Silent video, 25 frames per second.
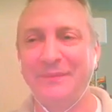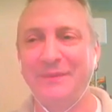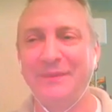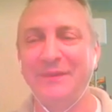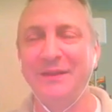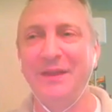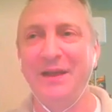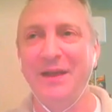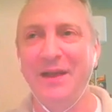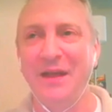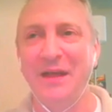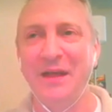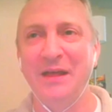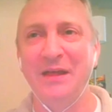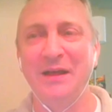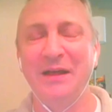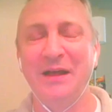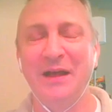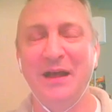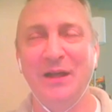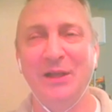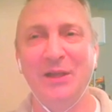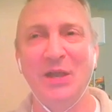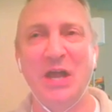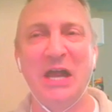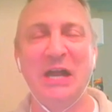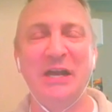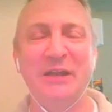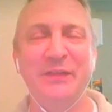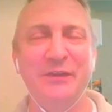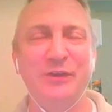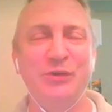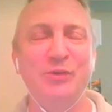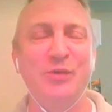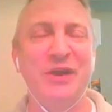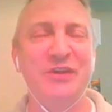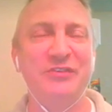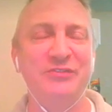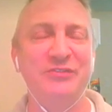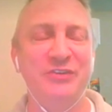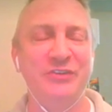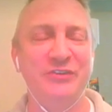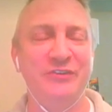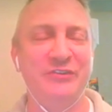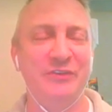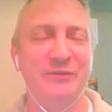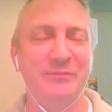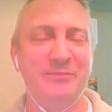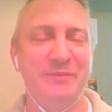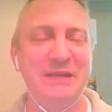a lot of the questions
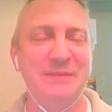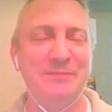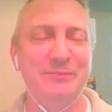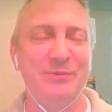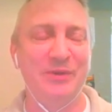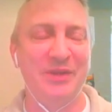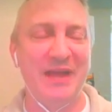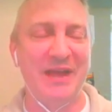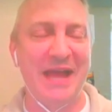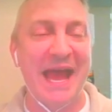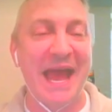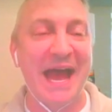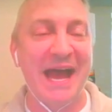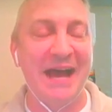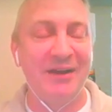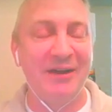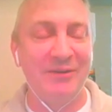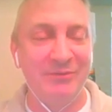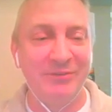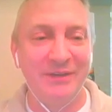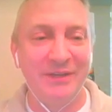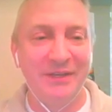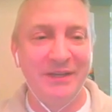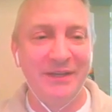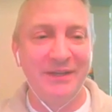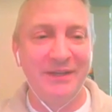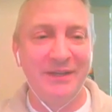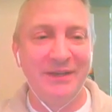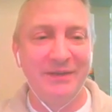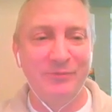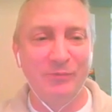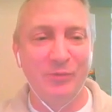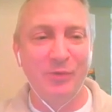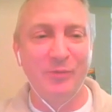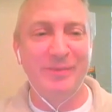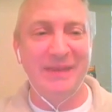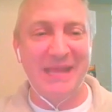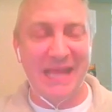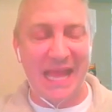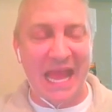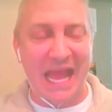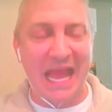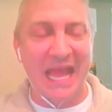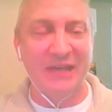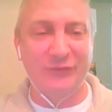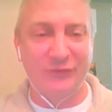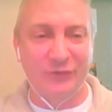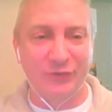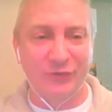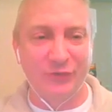that people have will be
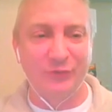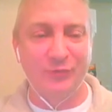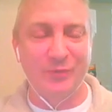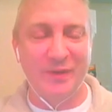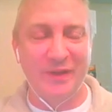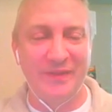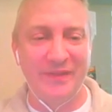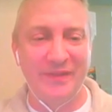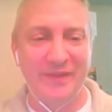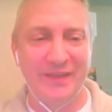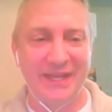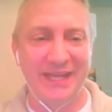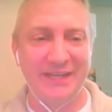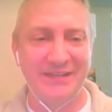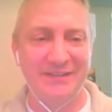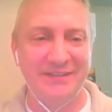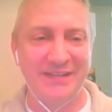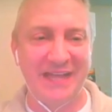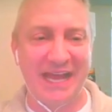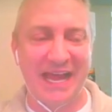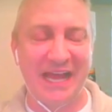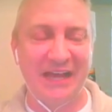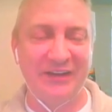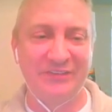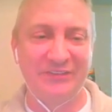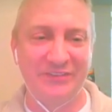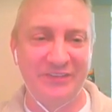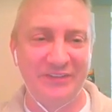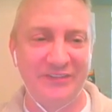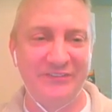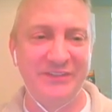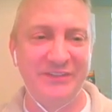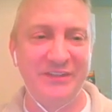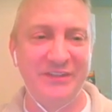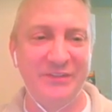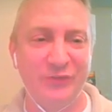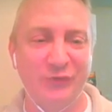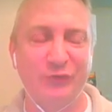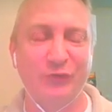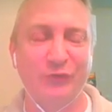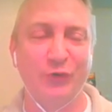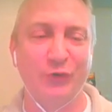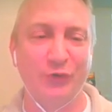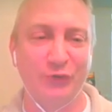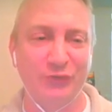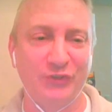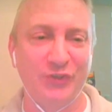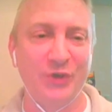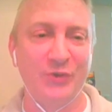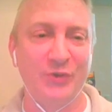answered when they get to actually see the source
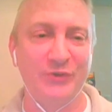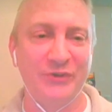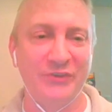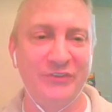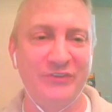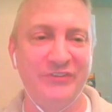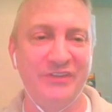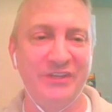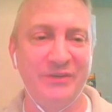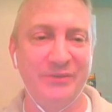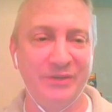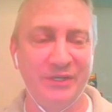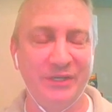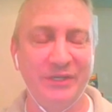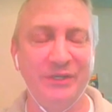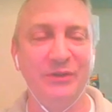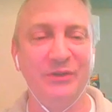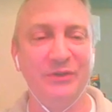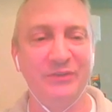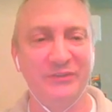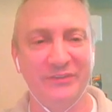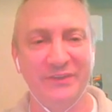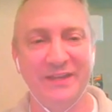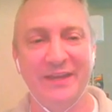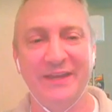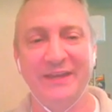code and see what it looks like.